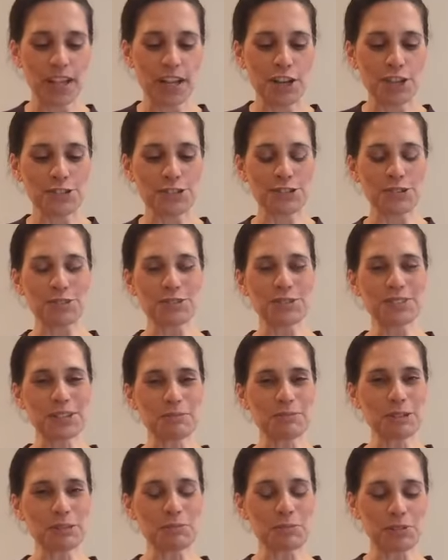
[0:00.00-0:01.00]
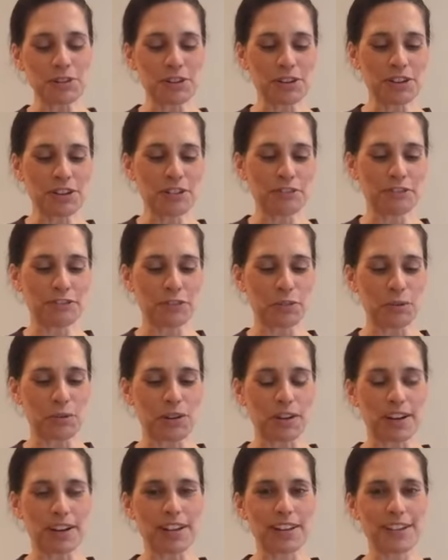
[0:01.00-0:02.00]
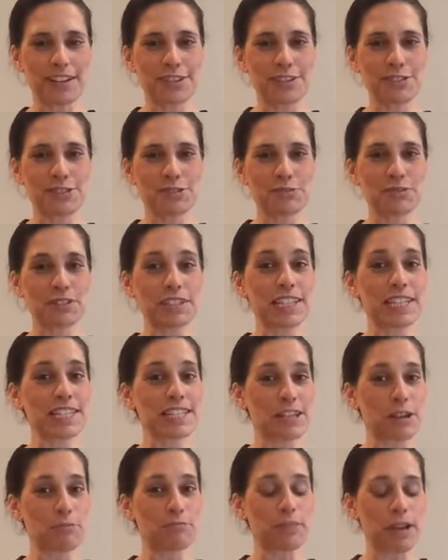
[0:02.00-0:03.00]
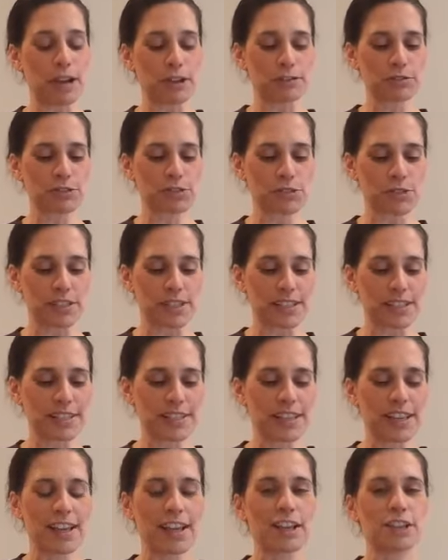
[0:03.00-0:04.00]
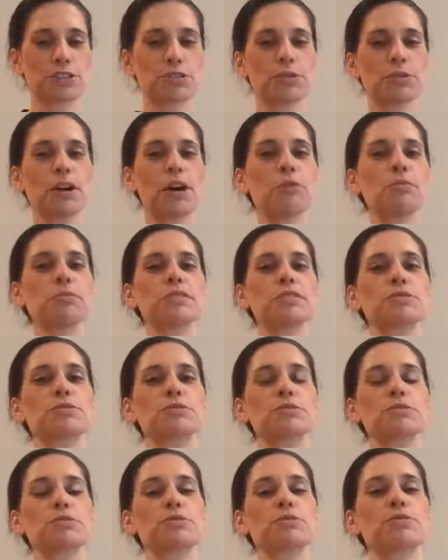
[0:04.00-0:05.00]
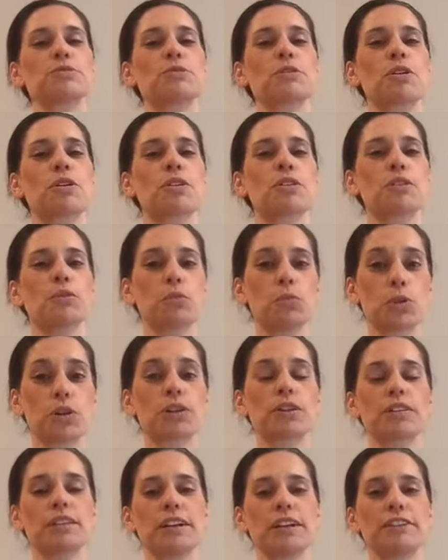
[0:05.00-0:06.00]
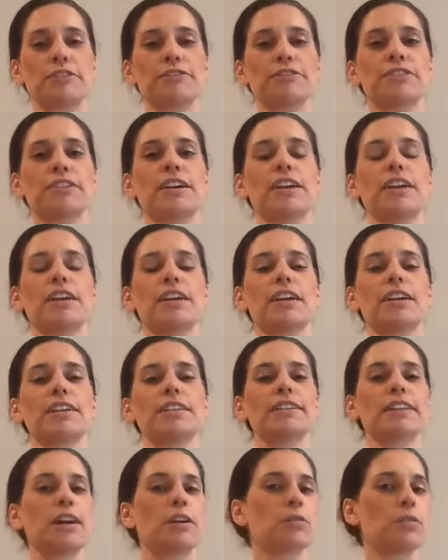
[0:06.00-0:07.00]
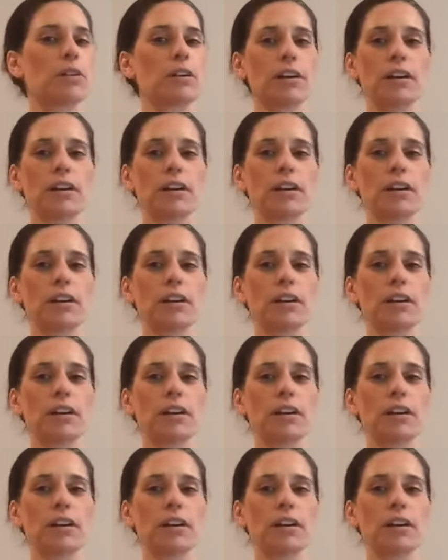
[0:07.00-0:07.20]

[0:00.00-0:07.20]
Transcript: So tip number 4 is to really set boundaries to help reduce the work life. Now,